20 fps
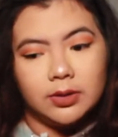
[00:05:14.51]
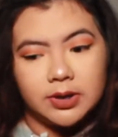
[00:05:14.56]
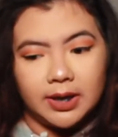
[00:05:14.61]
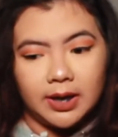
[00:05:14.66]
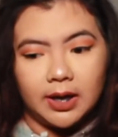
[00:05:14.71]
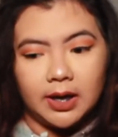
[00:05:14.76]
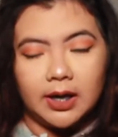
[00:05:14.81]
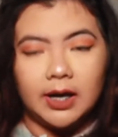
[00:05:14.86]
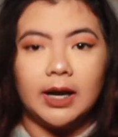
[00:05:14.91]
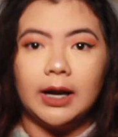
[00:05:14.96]

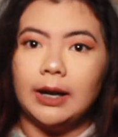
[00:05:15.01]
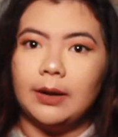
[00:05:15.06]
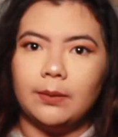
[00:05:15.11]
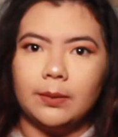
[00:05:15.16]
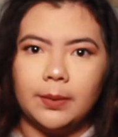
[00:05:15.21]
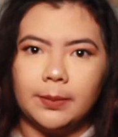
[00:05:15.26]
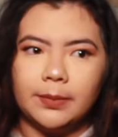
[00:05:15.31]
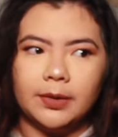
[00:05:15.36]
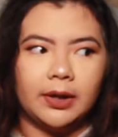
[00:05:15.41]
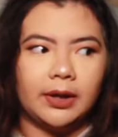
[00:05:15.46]
okay. And I
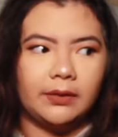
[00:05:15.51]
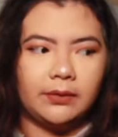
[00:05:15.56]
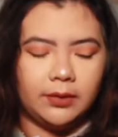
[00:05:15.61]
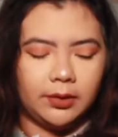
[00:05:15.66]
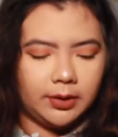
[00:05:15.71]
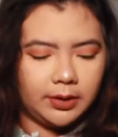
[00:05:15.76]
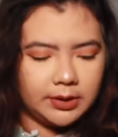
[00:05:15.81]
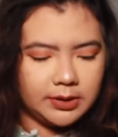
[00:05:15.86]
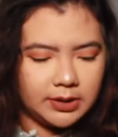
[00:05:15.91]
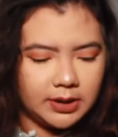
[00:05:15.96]
remember like
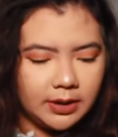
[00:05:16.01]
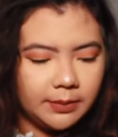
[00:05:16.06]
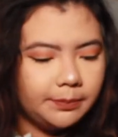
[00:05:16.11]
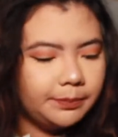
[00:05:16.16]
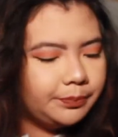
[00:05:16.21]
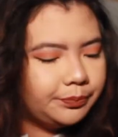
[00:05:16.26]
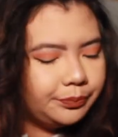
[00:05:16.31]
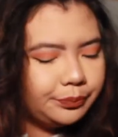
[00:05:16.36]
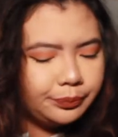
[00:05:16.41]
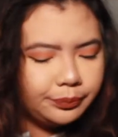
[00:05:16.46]
falling asleep.